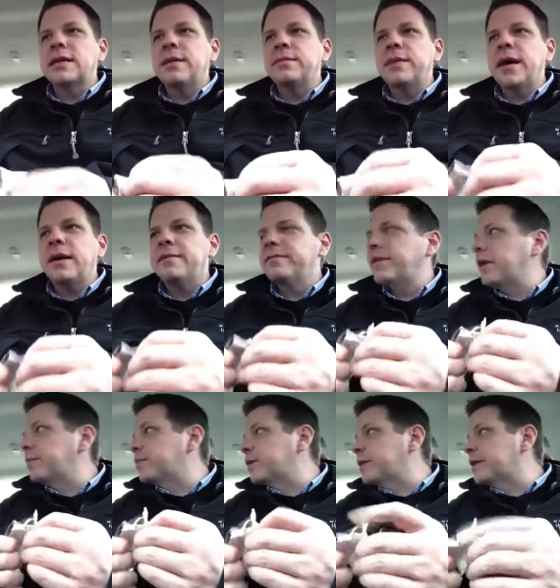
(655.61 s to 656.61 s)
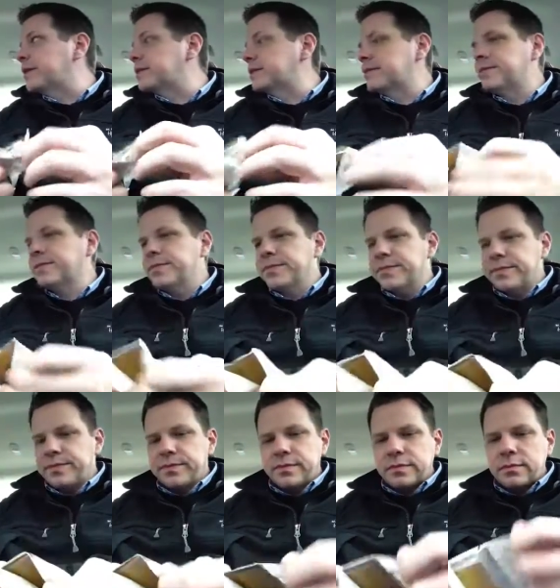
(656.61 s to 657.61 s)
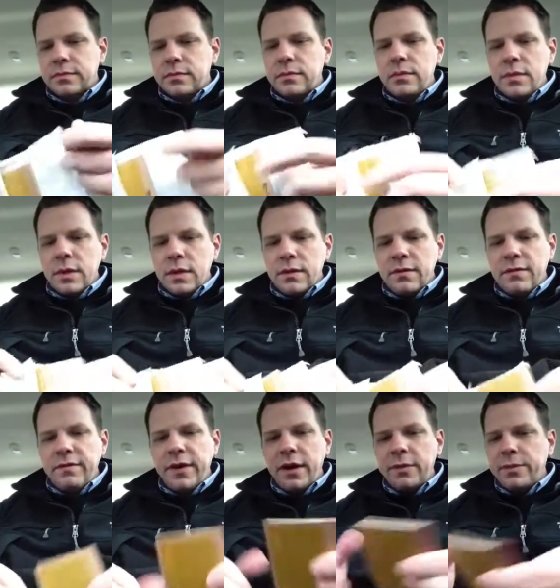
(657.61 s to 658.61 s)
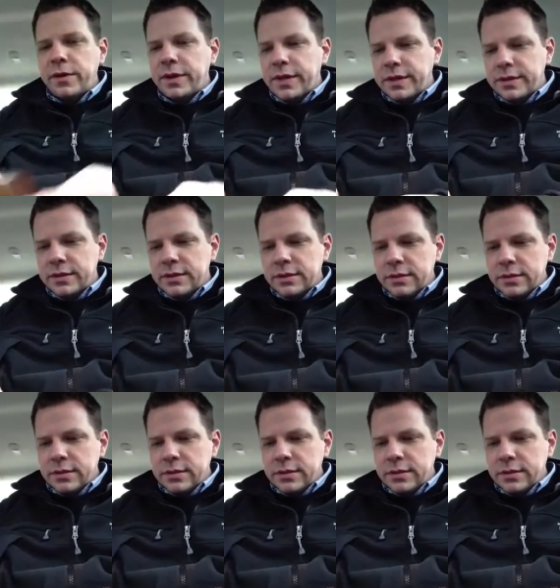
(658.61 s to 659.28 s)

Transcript: I'm I'm very pleased. I'm very pleased.